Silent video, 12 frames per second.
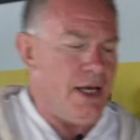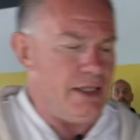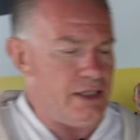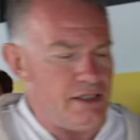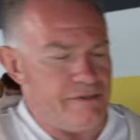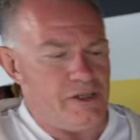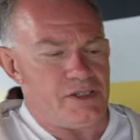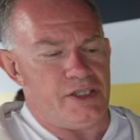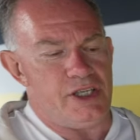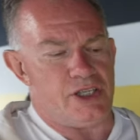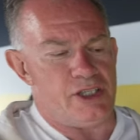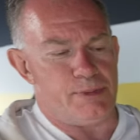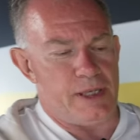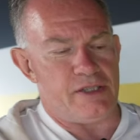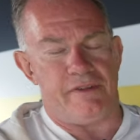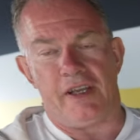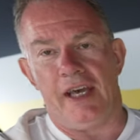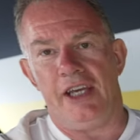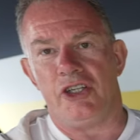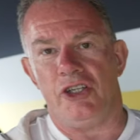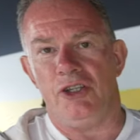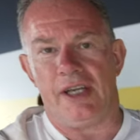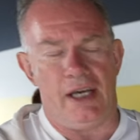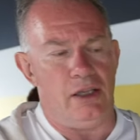And in the first edition
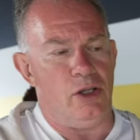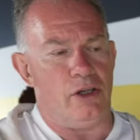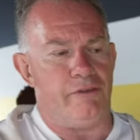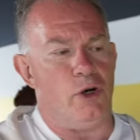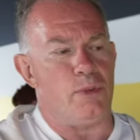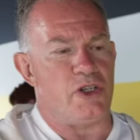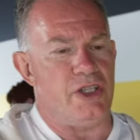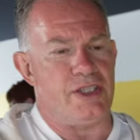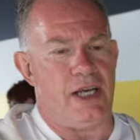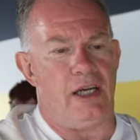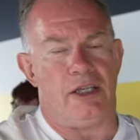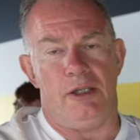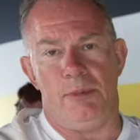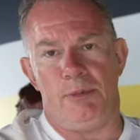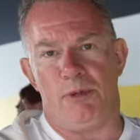specification, you get a lot of options that are going to be